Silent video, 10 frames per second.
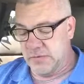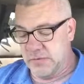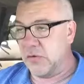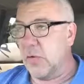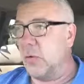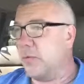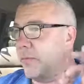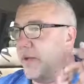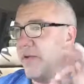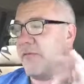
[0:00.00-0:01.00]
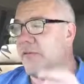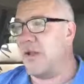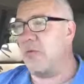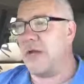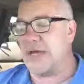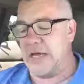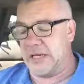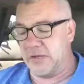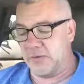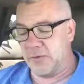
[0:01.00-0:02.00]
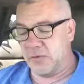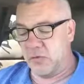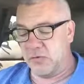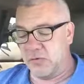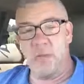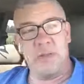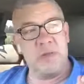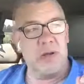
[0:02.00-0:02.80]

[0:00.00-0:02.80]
So every follow I get gets me closer.